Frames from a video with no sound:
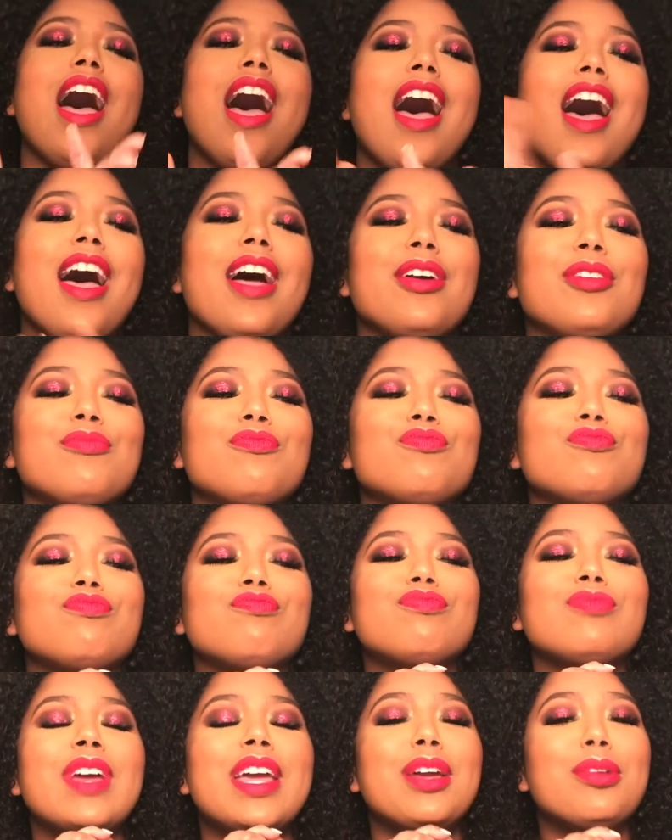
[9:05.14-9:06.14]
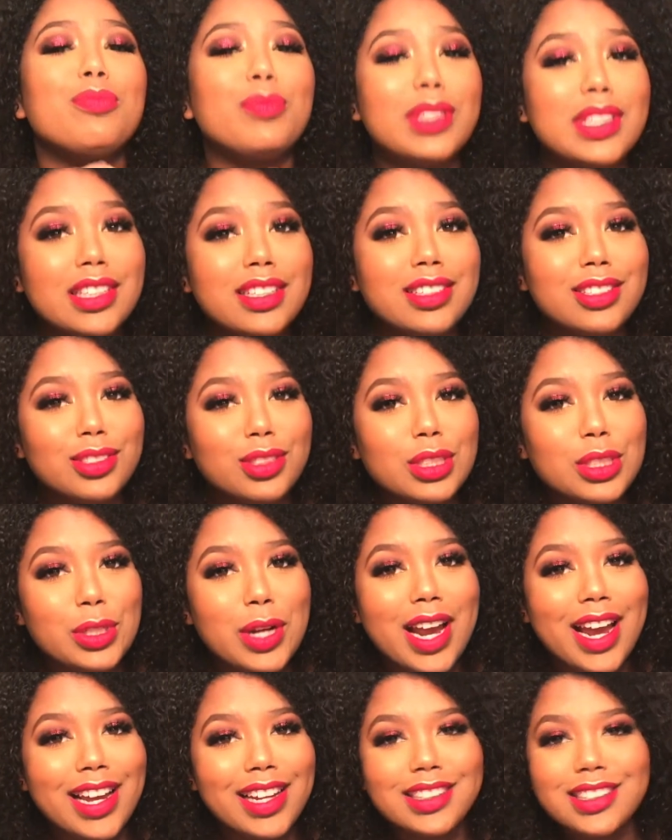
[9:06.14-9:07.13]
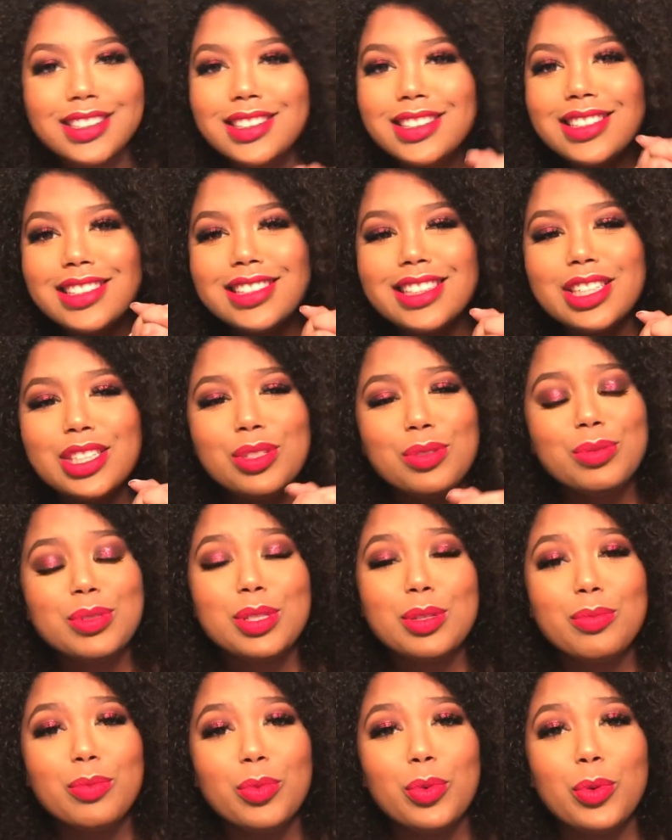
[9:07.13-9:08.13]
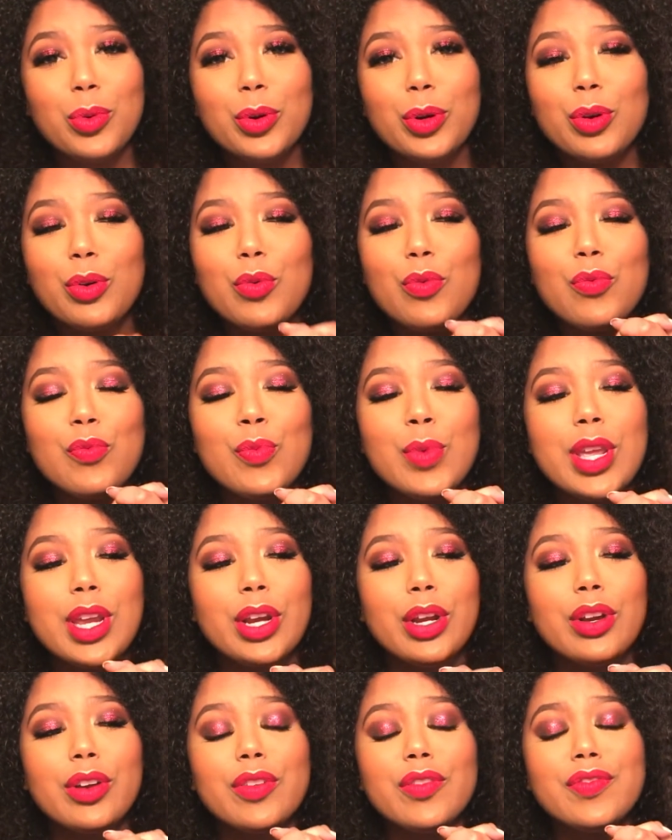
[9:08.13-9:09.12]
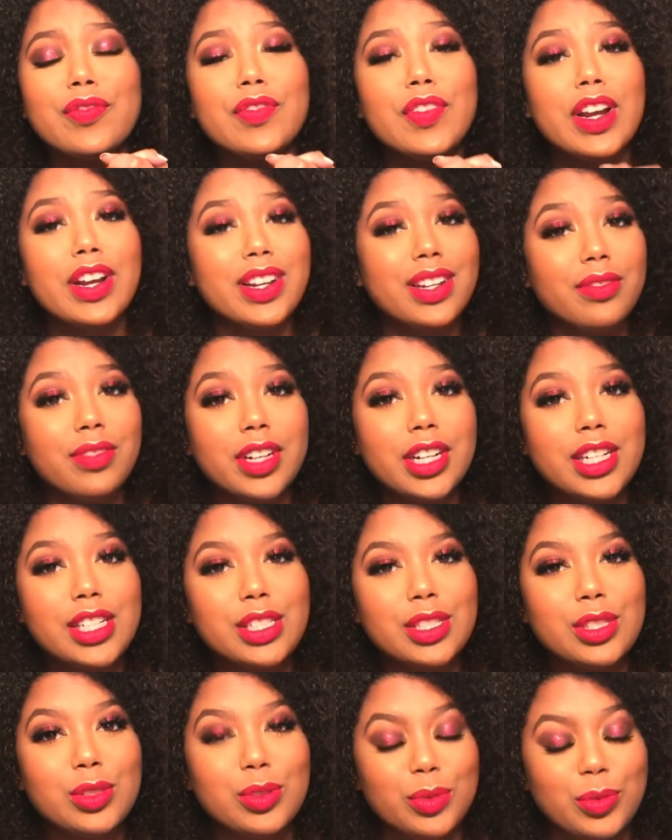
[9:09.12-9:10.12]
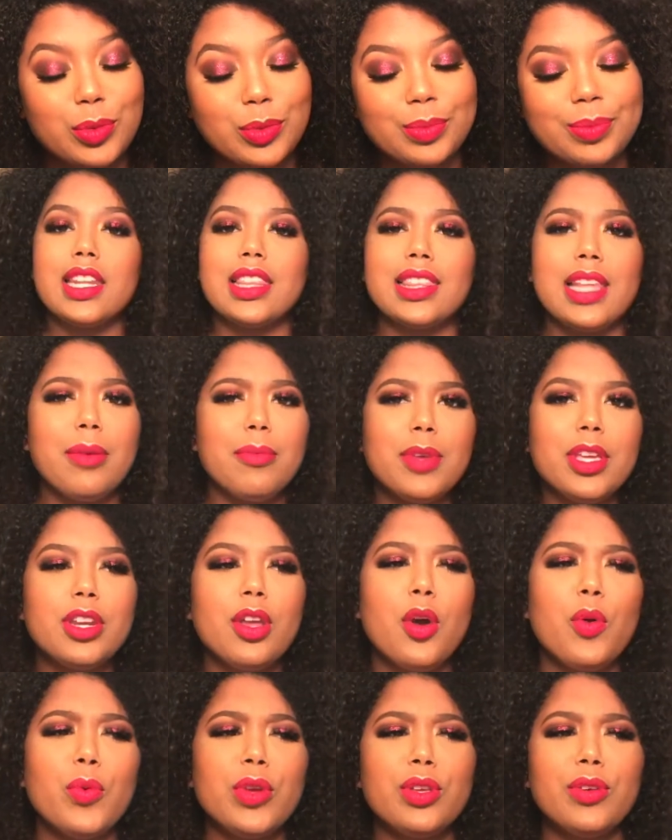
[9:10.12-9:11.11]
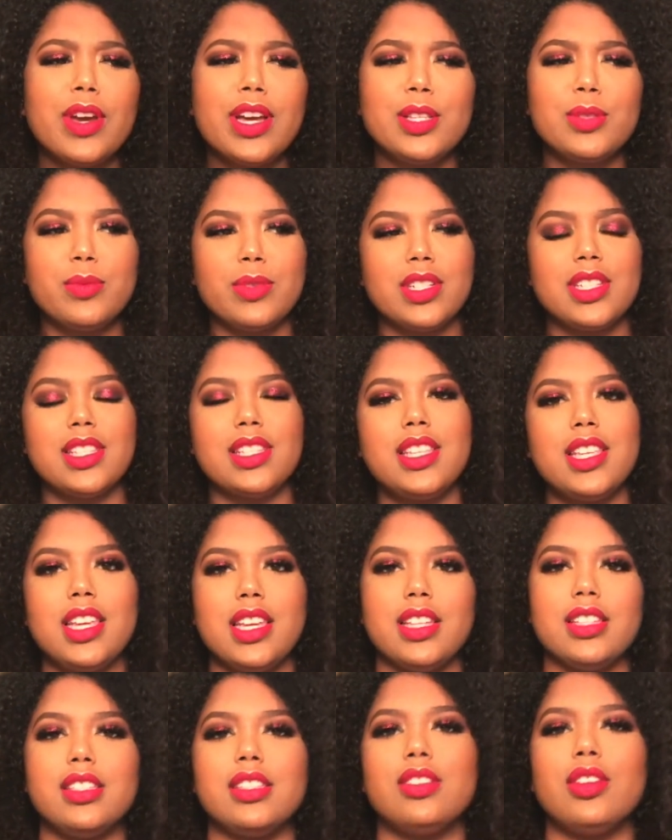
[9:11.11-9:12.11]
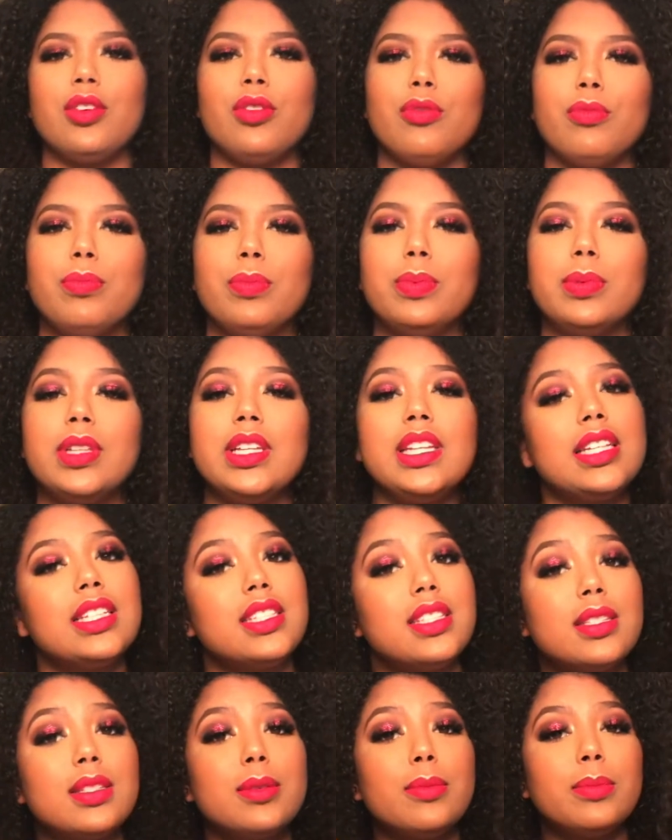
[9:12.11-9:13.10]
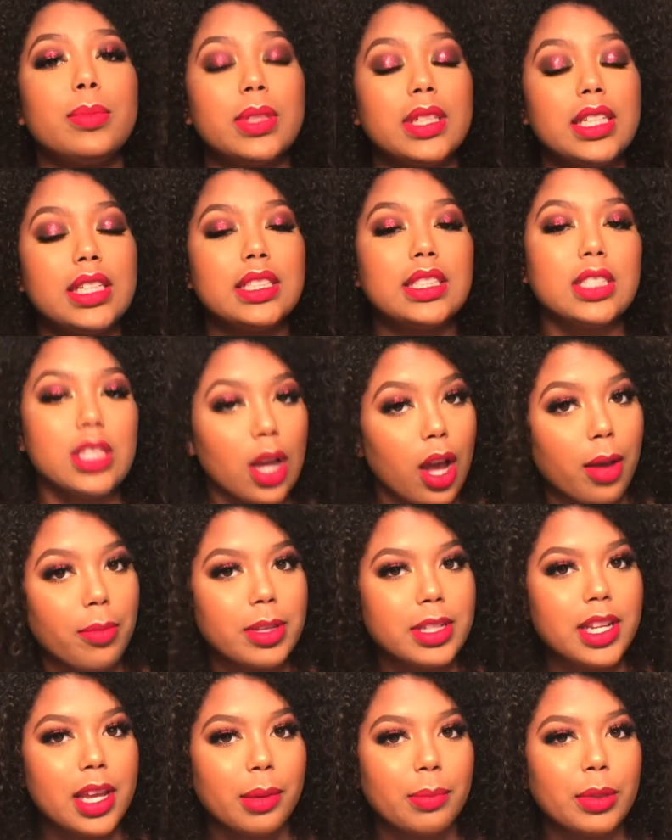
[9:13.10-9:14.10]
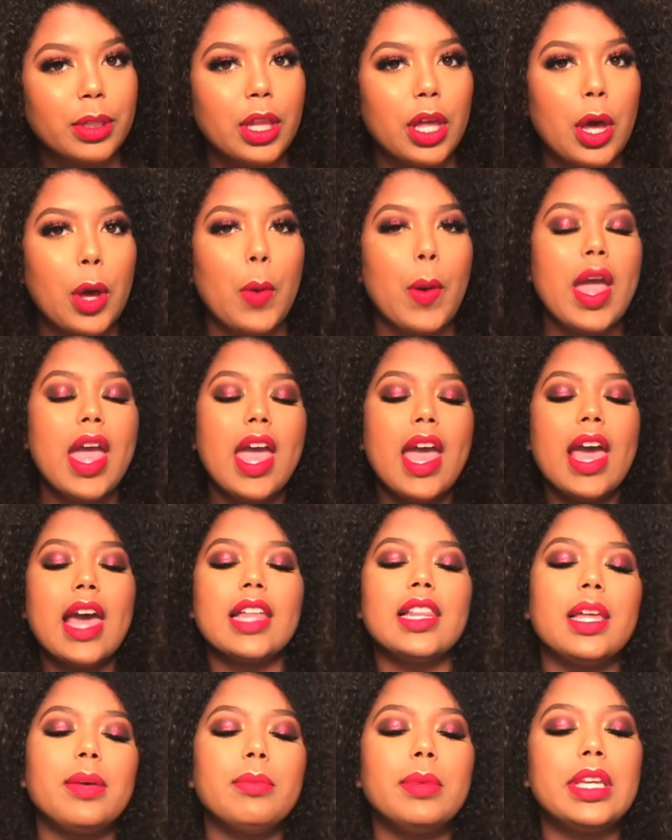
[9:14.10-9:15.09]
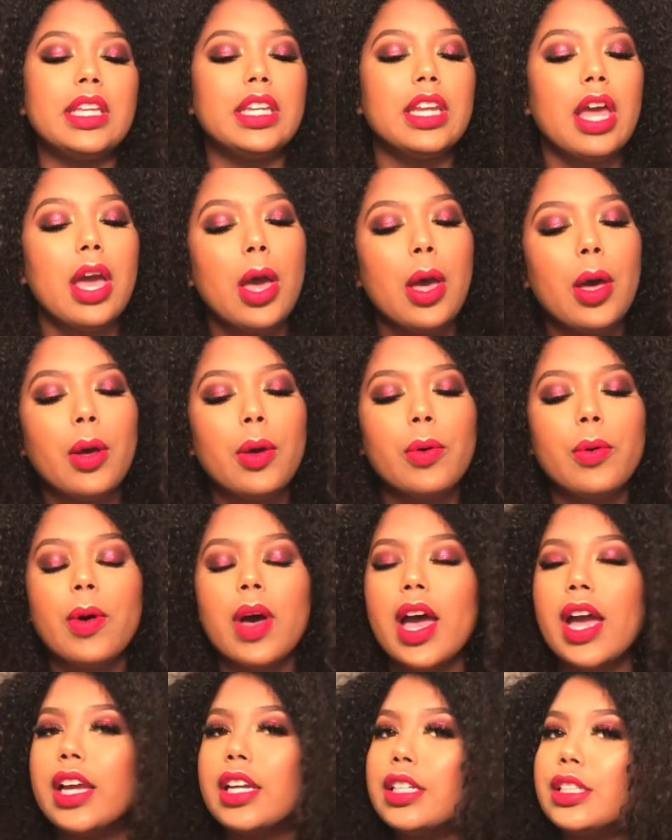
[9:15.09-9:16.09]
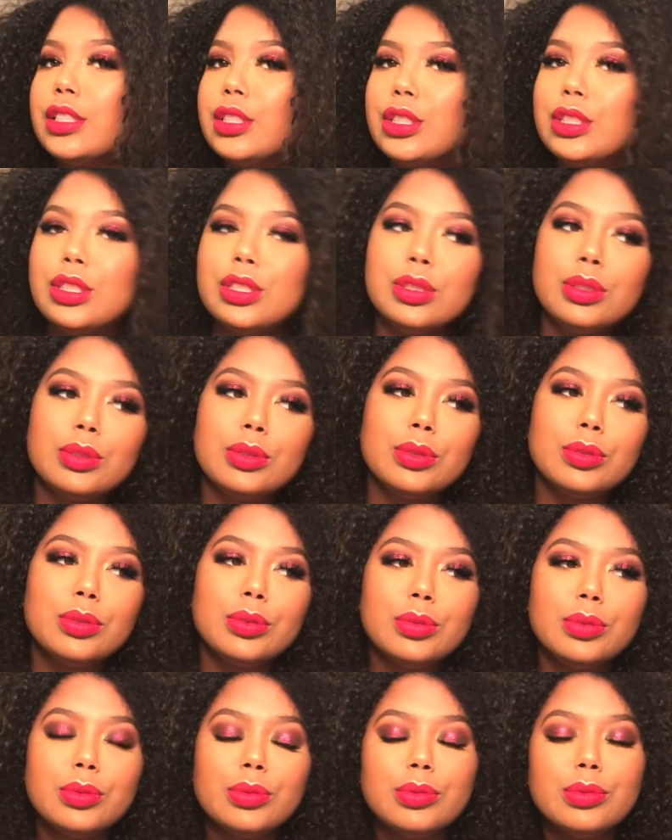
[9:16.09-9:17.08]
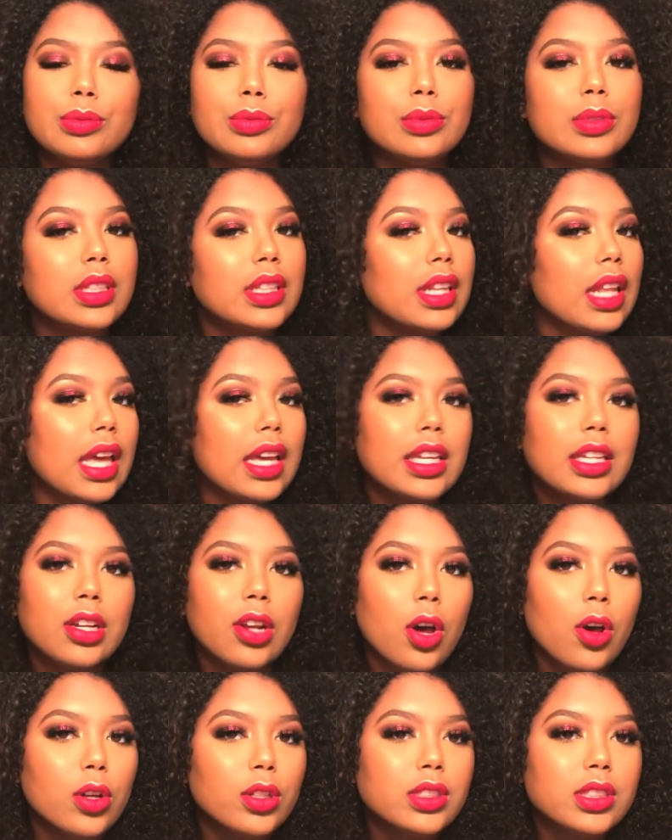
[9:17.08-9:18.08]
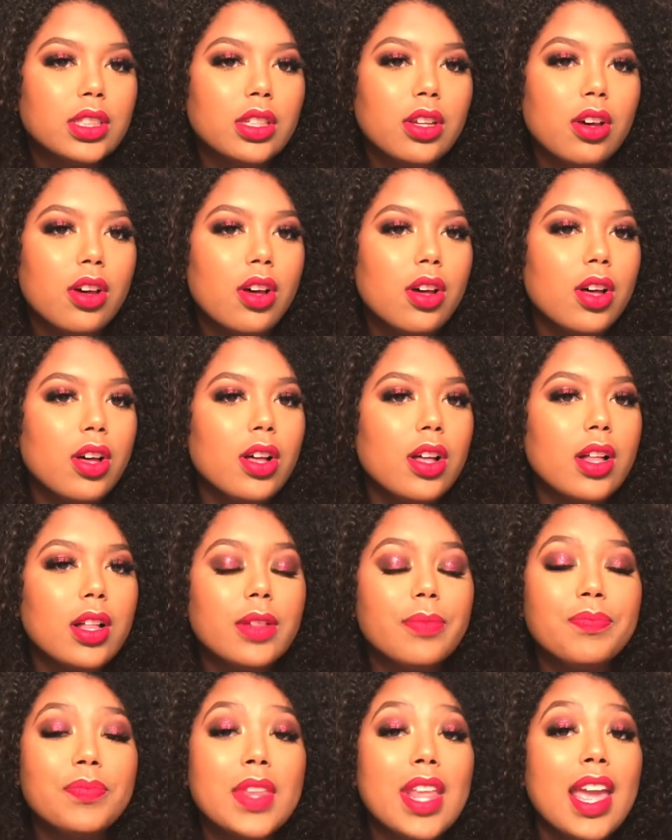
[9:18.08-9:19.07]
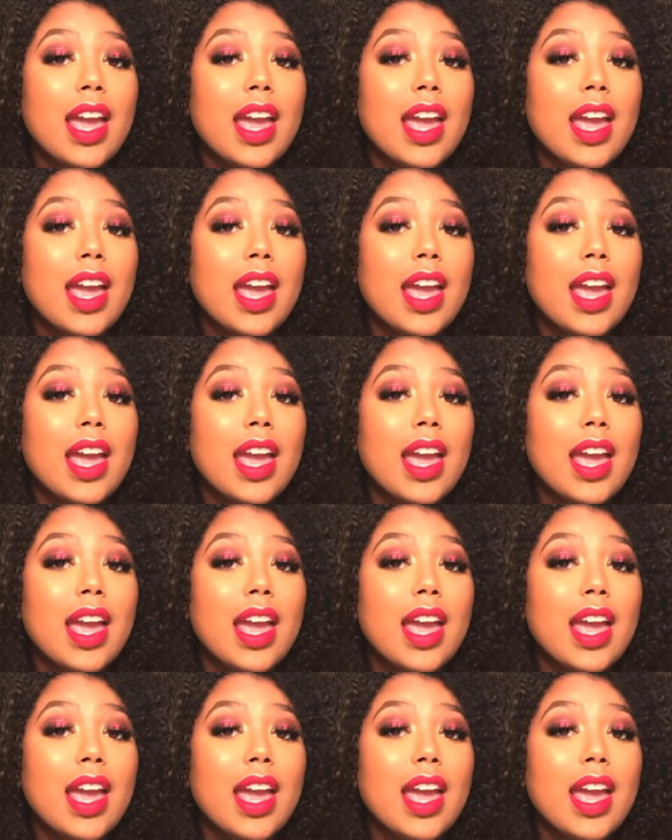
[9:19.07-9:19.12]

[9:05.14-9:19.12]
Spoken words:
I am really gonna try to do some more here very, very soon. Let me know what you guys want to see, so please comment down below and let me know. I could do like an Ulta haul.